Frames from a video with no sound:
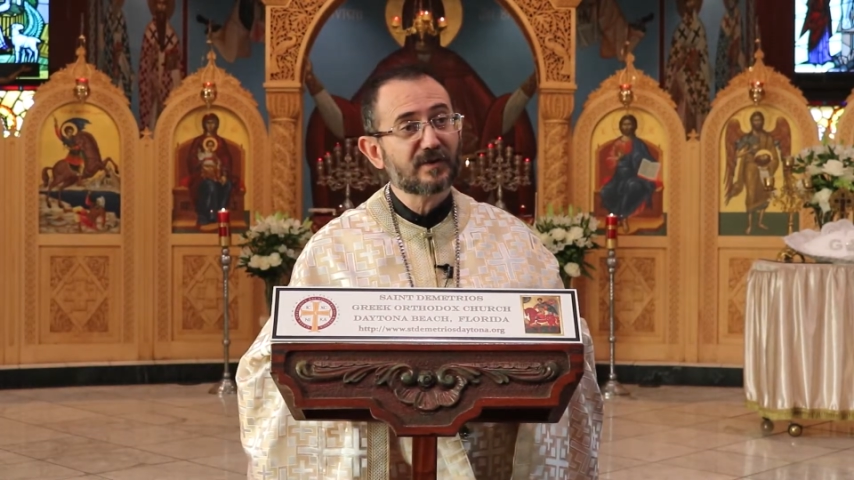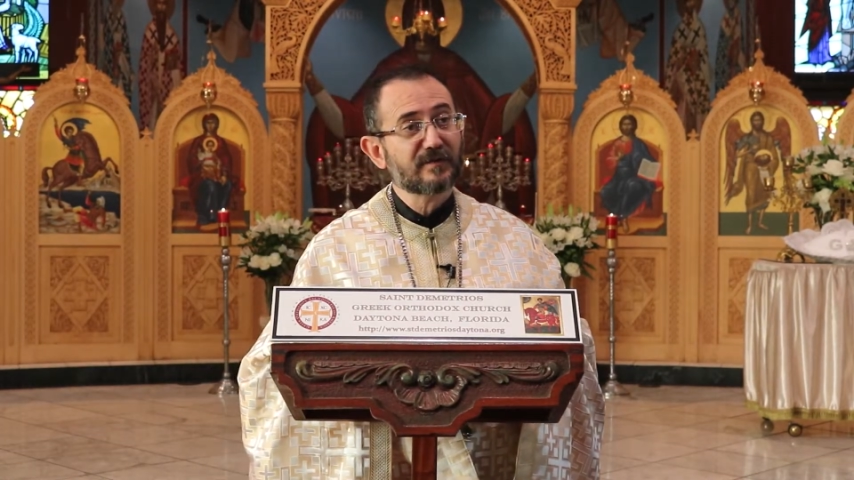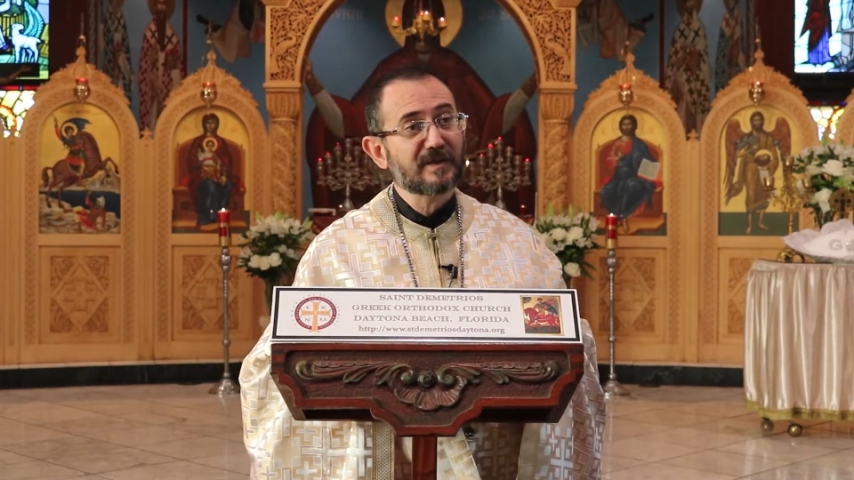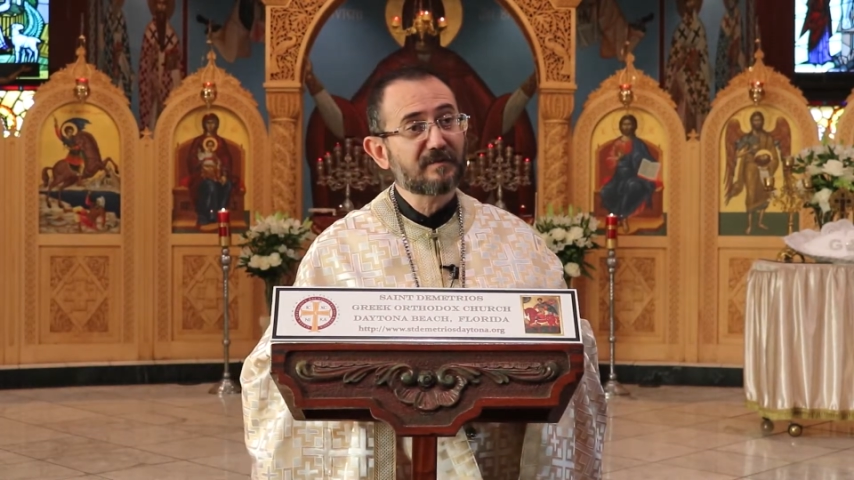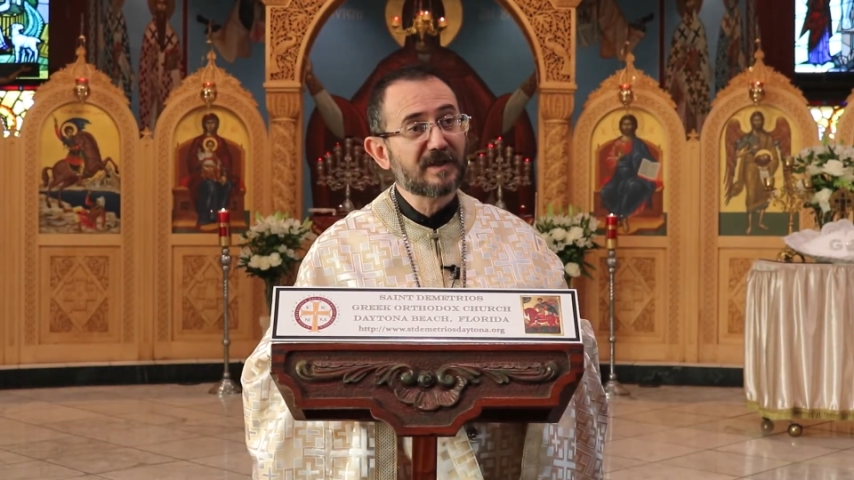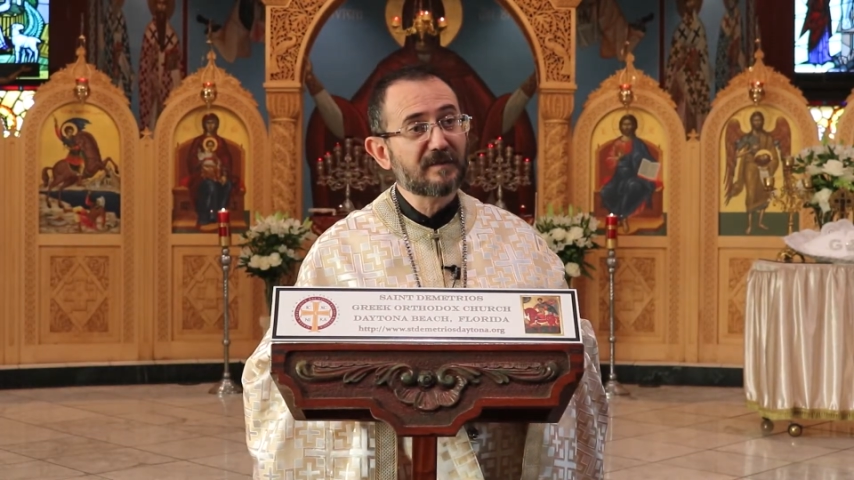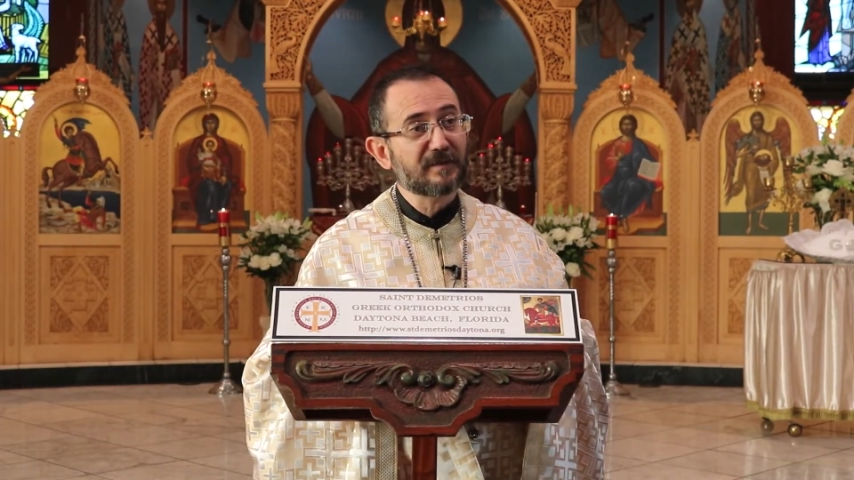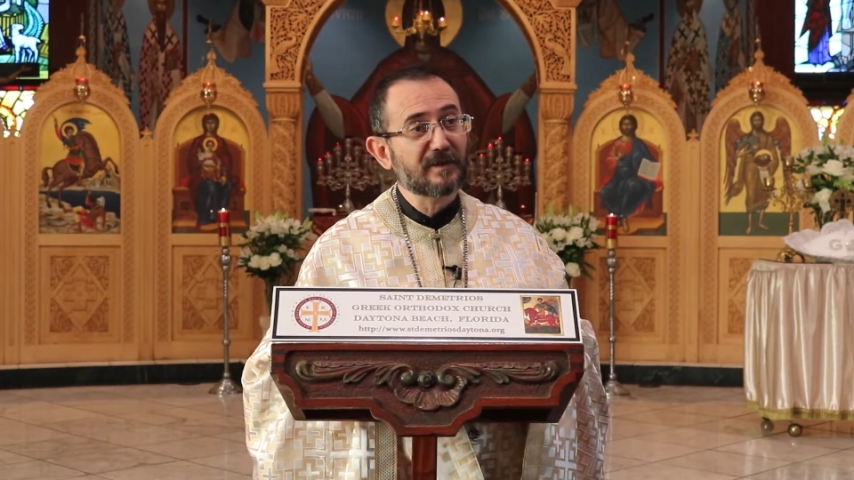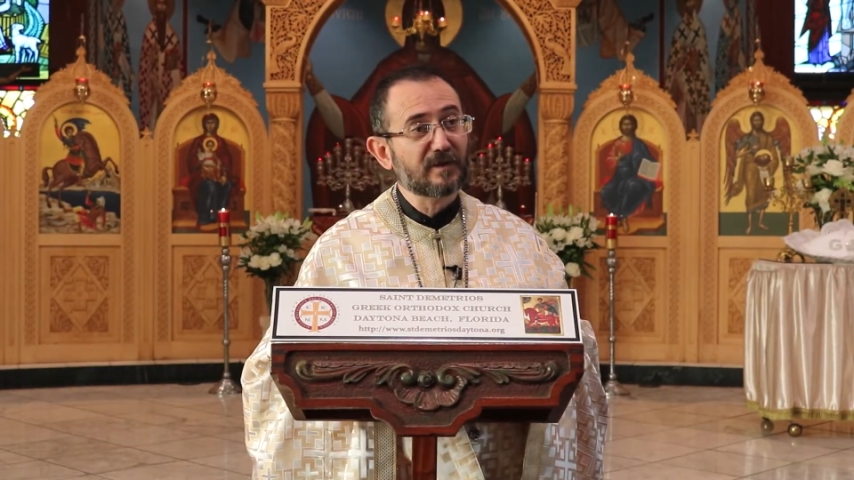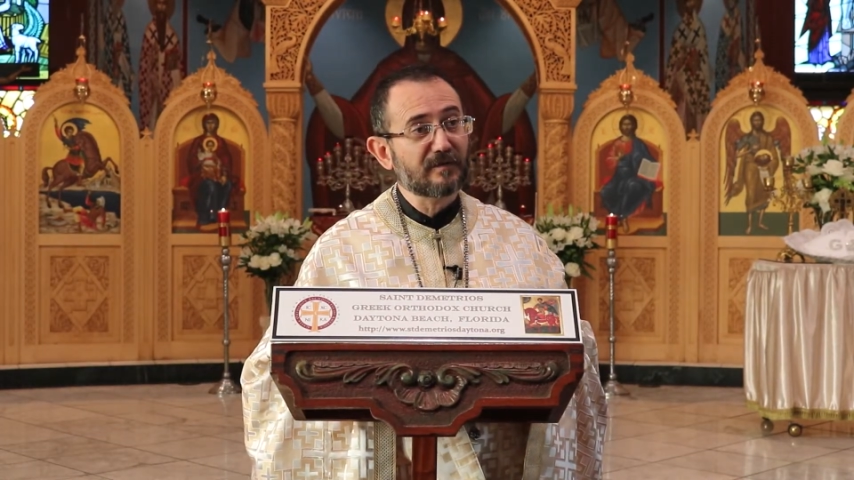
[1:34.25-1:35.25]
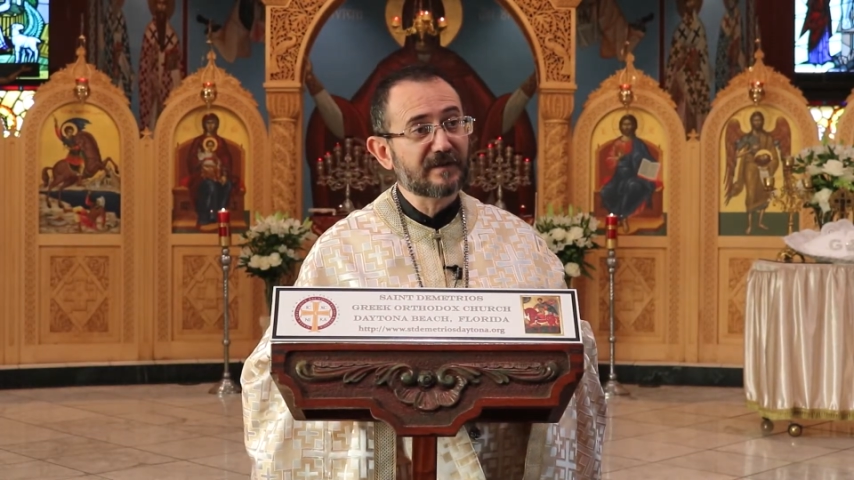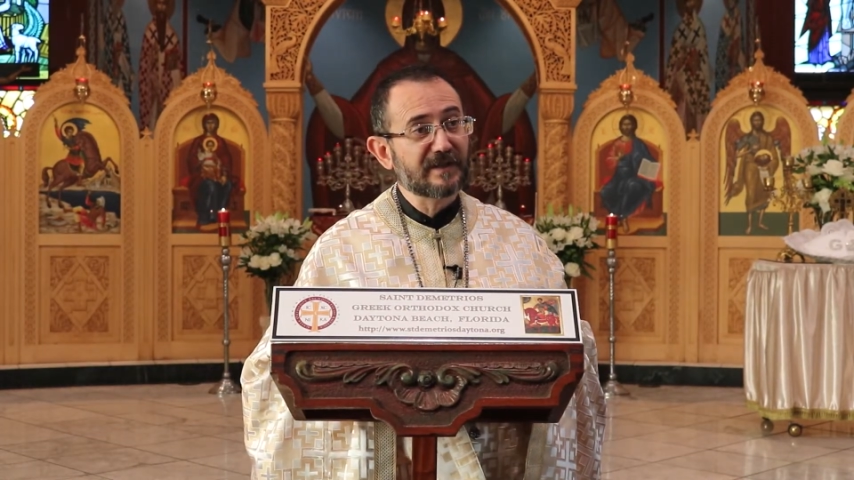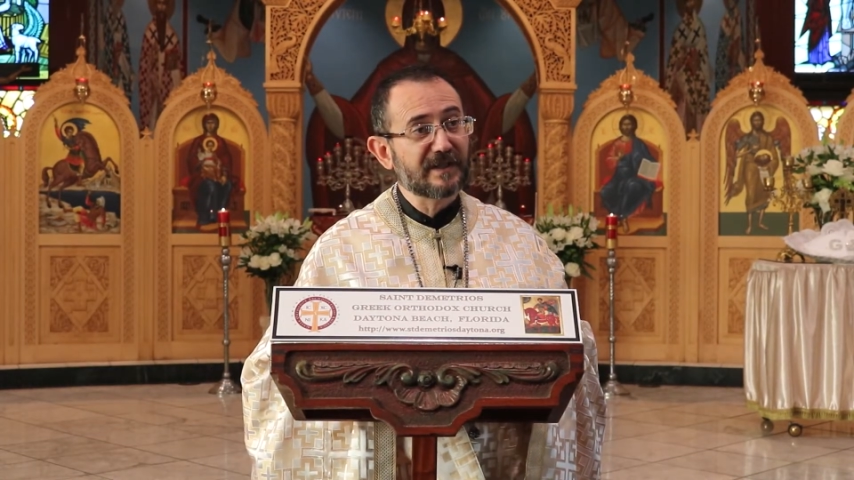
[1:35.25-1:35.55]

of the people of the